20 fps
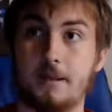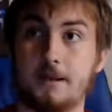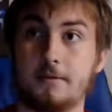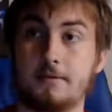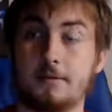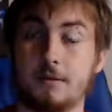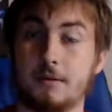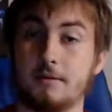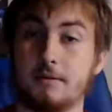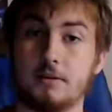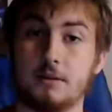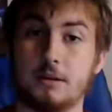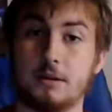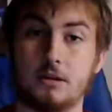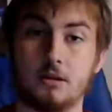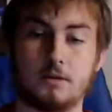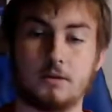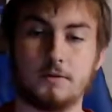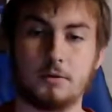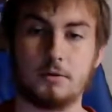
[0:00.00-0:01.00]
They haven't given the
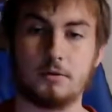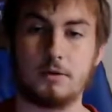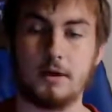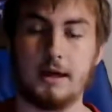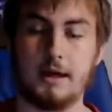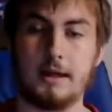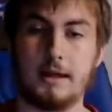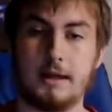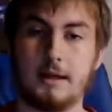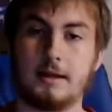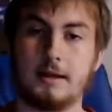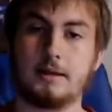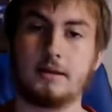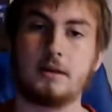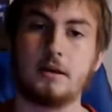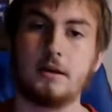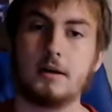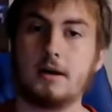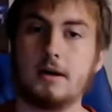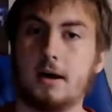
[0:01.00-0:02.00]
interview yet, and